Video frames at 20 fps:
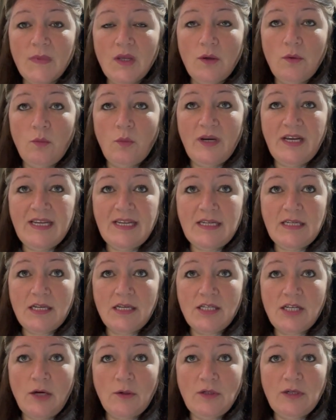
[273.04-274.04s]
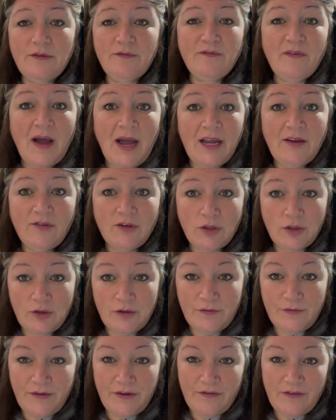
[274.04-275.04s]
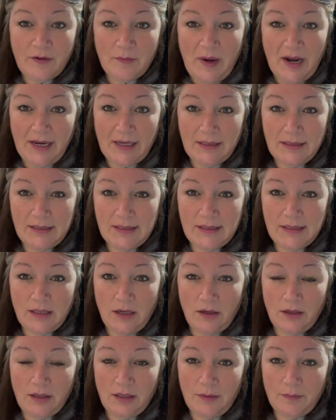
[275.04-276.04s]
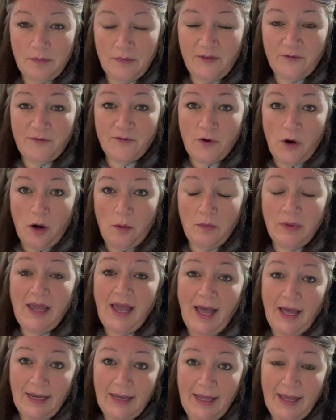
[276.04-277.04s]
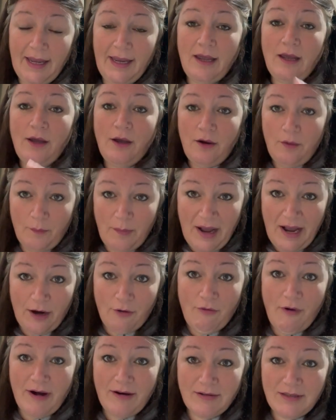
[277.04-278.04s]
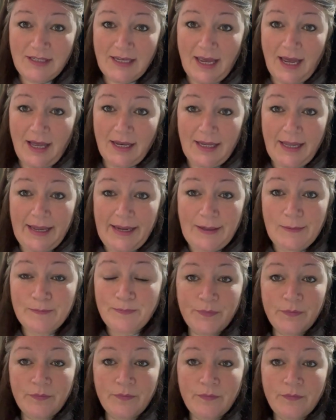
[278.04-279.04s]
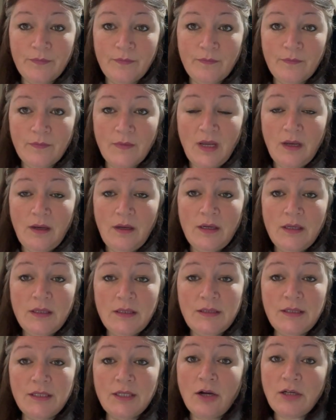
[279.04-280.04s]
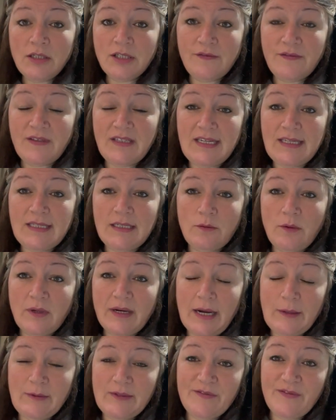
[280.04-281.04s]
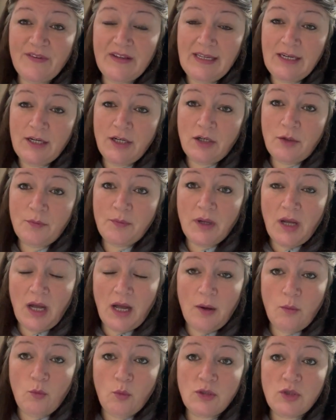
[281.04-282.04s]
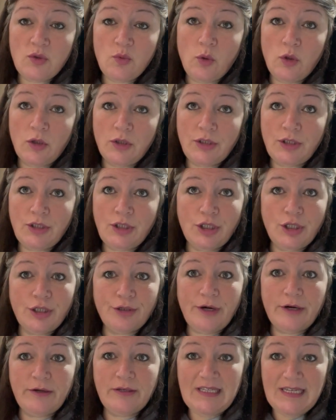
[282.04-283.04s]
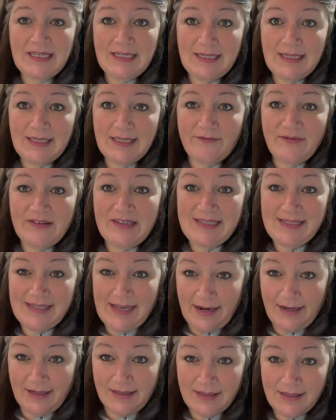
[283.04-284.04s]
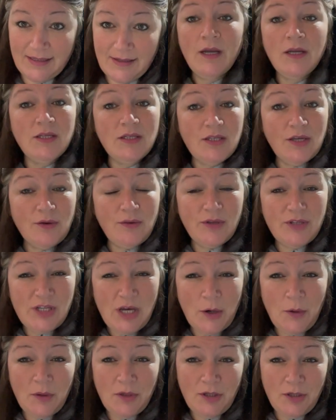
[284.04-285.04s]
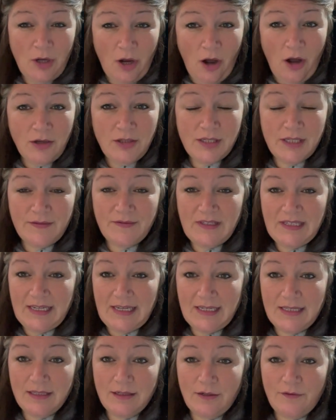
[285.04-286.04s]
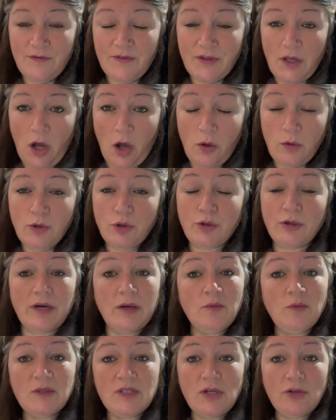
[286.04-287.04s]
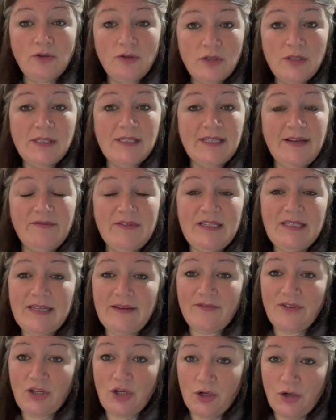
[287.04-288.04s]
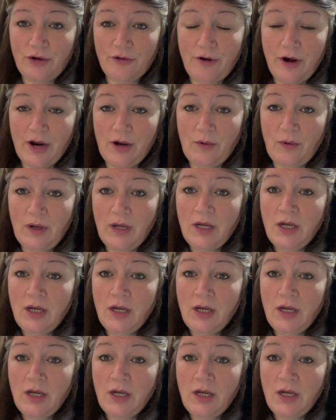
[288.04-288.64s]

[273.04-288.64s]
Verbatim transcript: we did a total of 550 miles from Calais back round to Calais. The cost of diesel when I was filling up was €1.67. So the total cost of diesel for the whole trip was €177